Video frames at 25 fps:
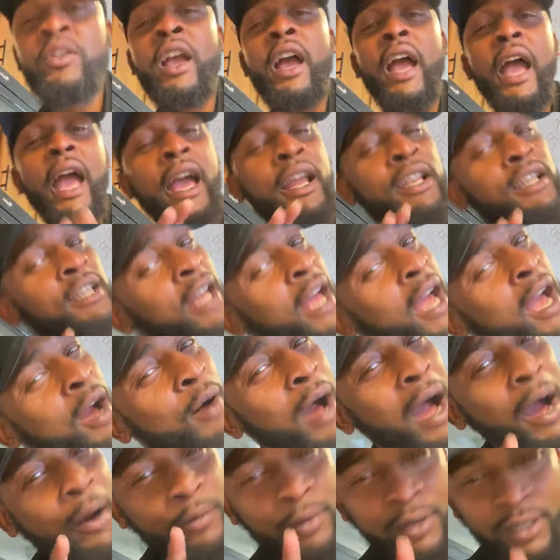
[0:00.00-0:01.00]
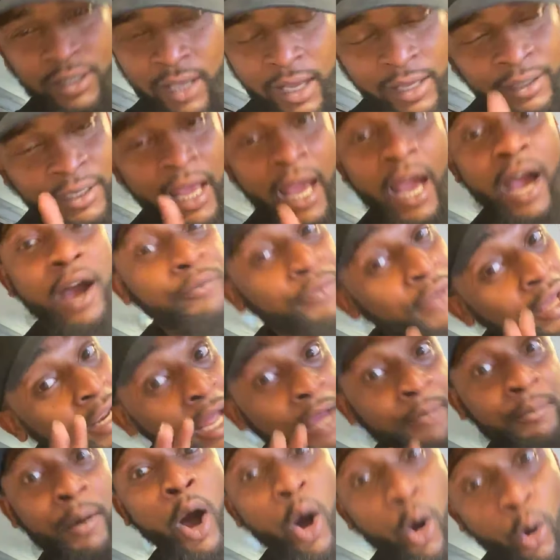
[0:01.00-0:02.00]
And now now that
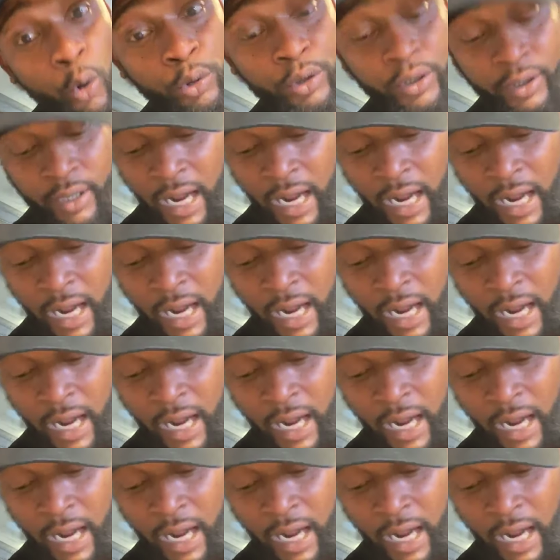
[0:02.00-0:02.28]
I'm older,